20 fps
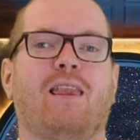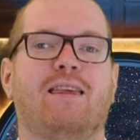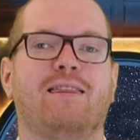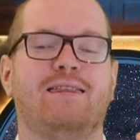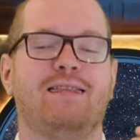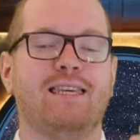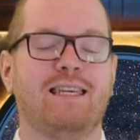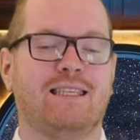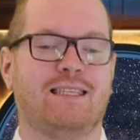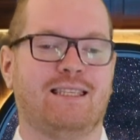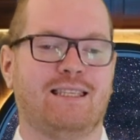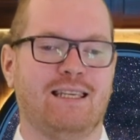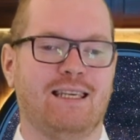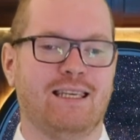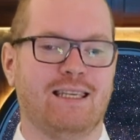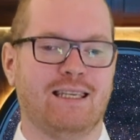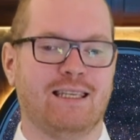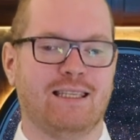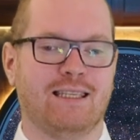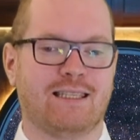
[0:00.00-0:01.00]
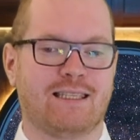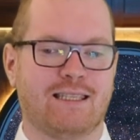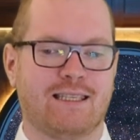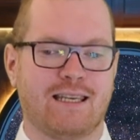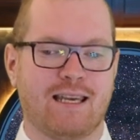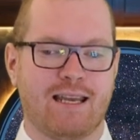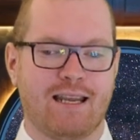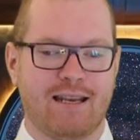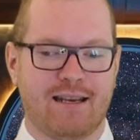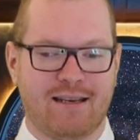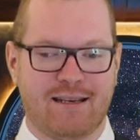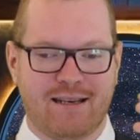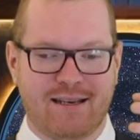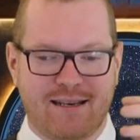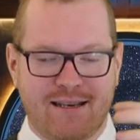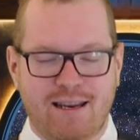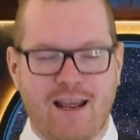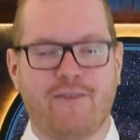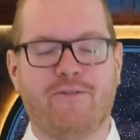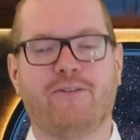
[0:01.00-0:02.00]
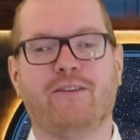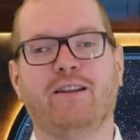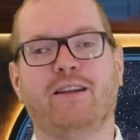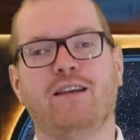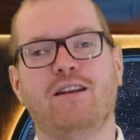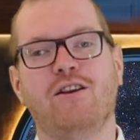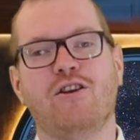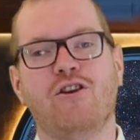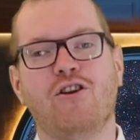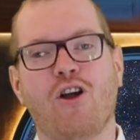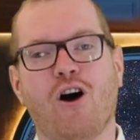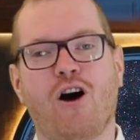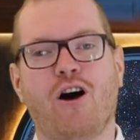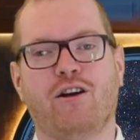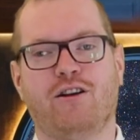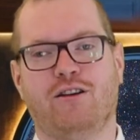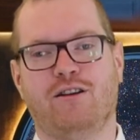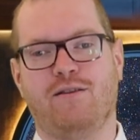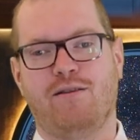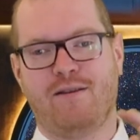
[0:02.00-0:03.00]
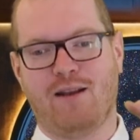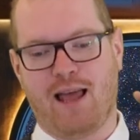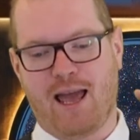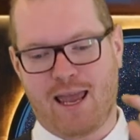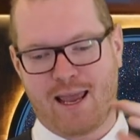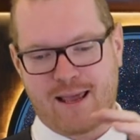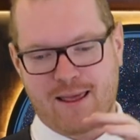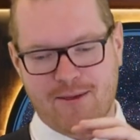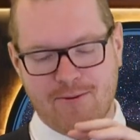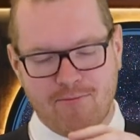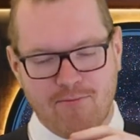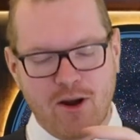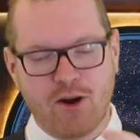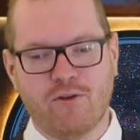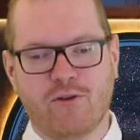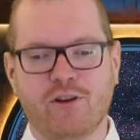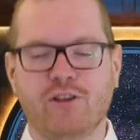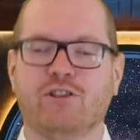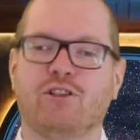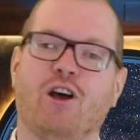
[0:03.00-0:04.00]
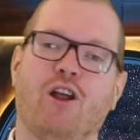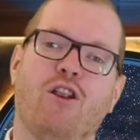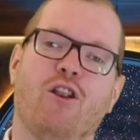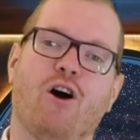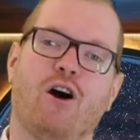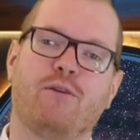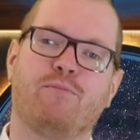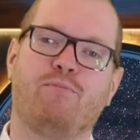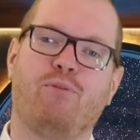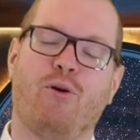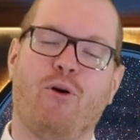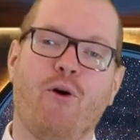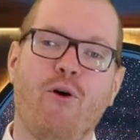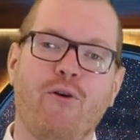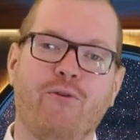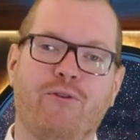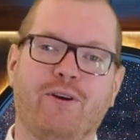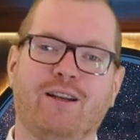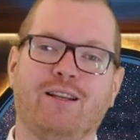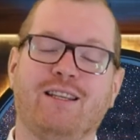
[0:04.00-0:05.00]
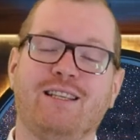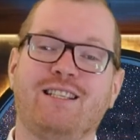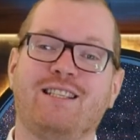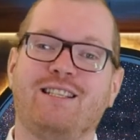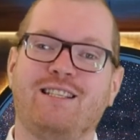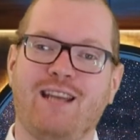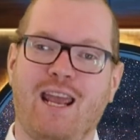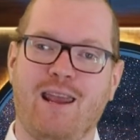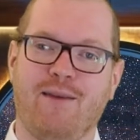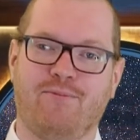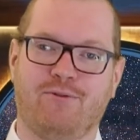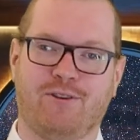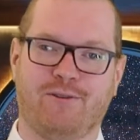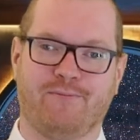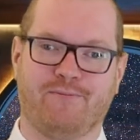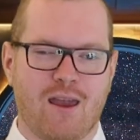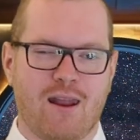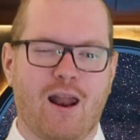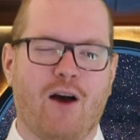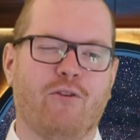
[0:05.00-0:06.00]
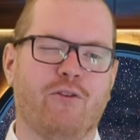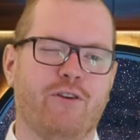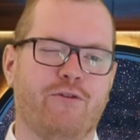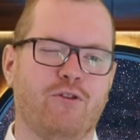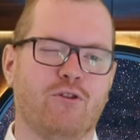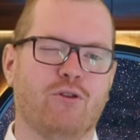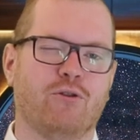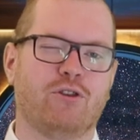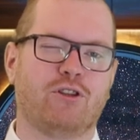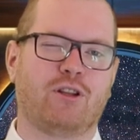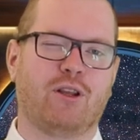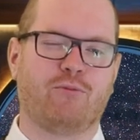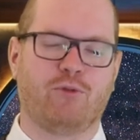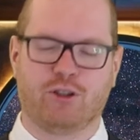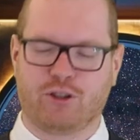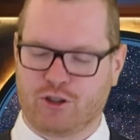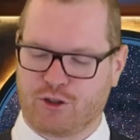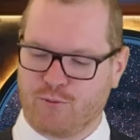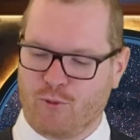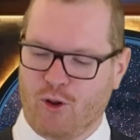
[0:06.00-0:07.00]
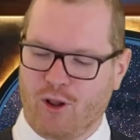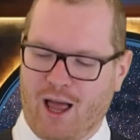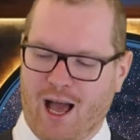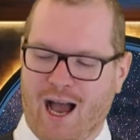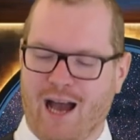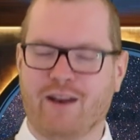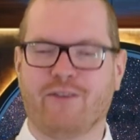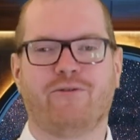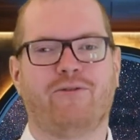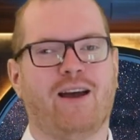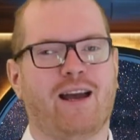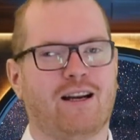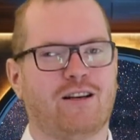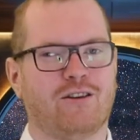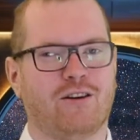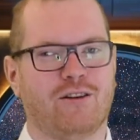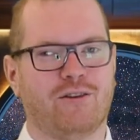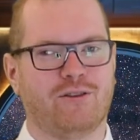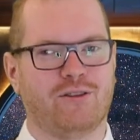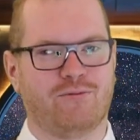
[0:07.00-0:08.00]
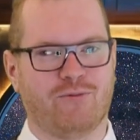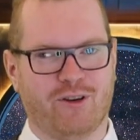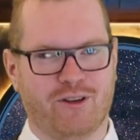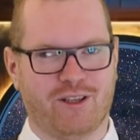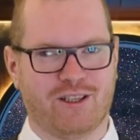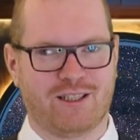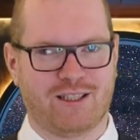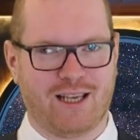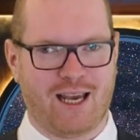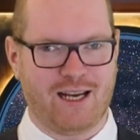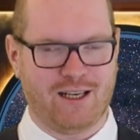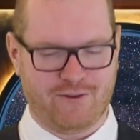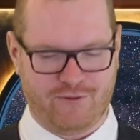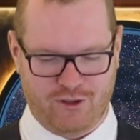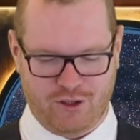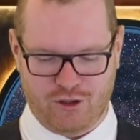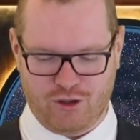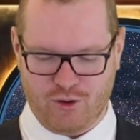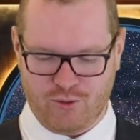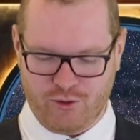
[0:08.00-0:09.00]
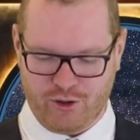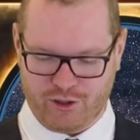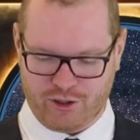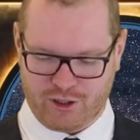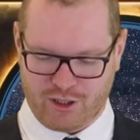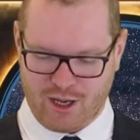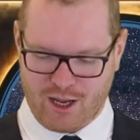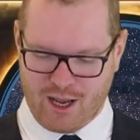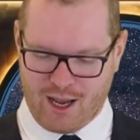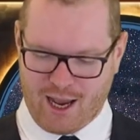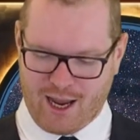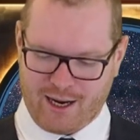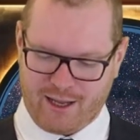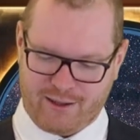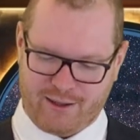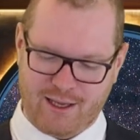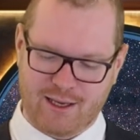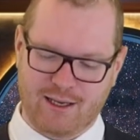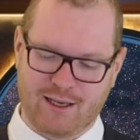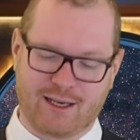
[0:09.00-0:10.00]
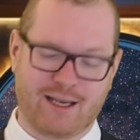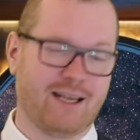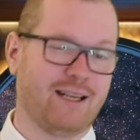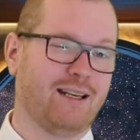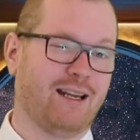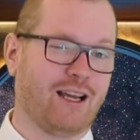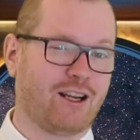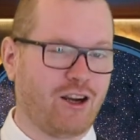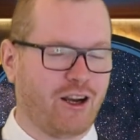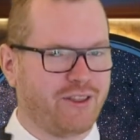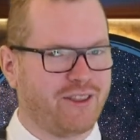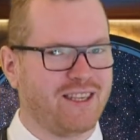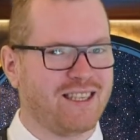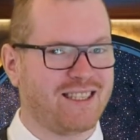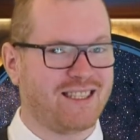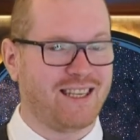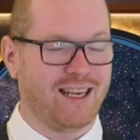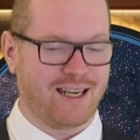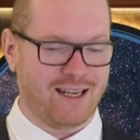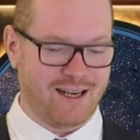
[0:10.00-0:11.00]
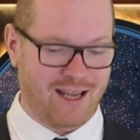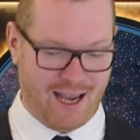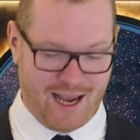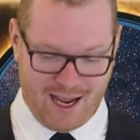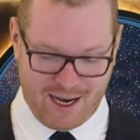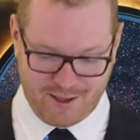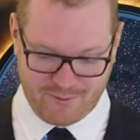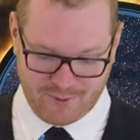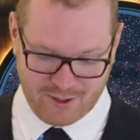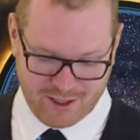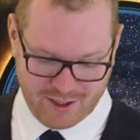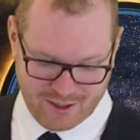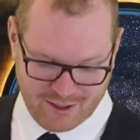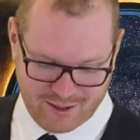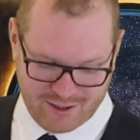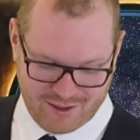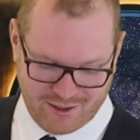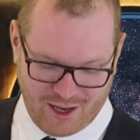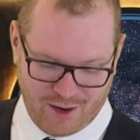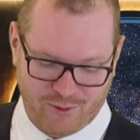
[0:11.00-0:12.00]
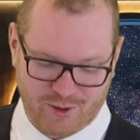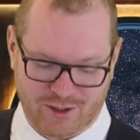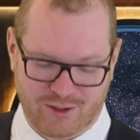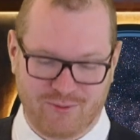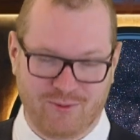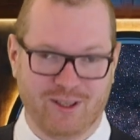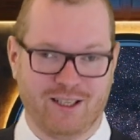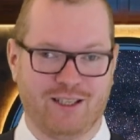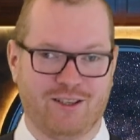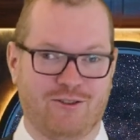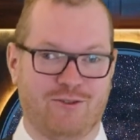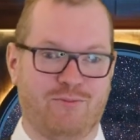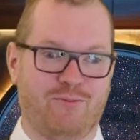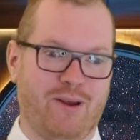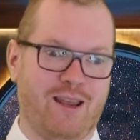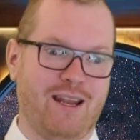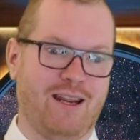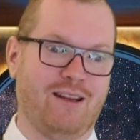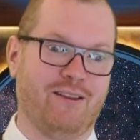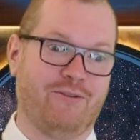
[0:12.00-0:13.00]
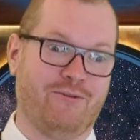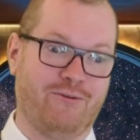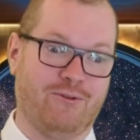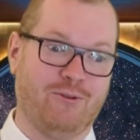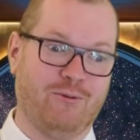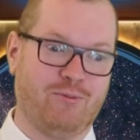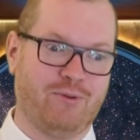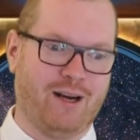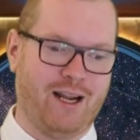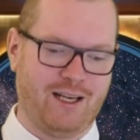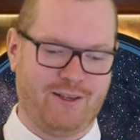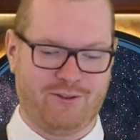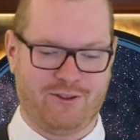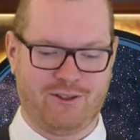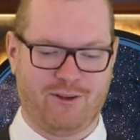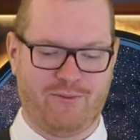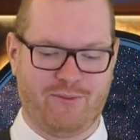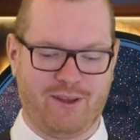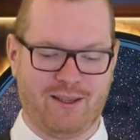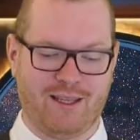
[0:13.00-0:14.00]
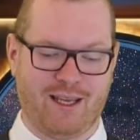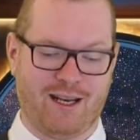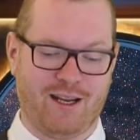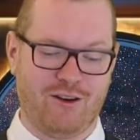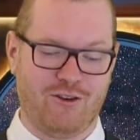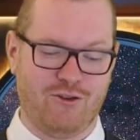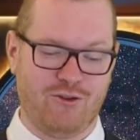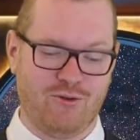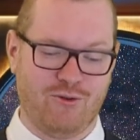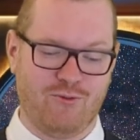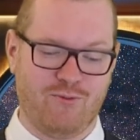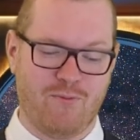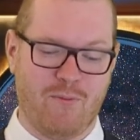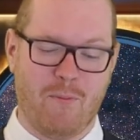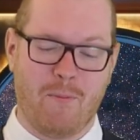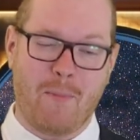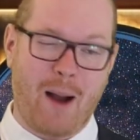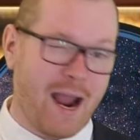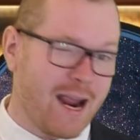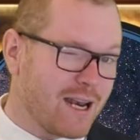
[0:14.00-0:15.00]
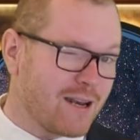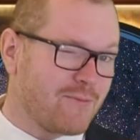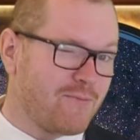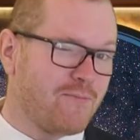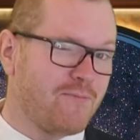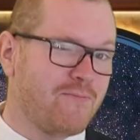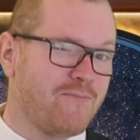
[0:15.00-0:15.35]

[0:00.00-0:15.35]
this is definitely not, like the mirrors are not perfectly shaped. Now, if you notice, there was a small artifact on one of the sides of the donuts. And I think, again, I got this secondhand because I wasn't willing to pay the full price for something that I knew might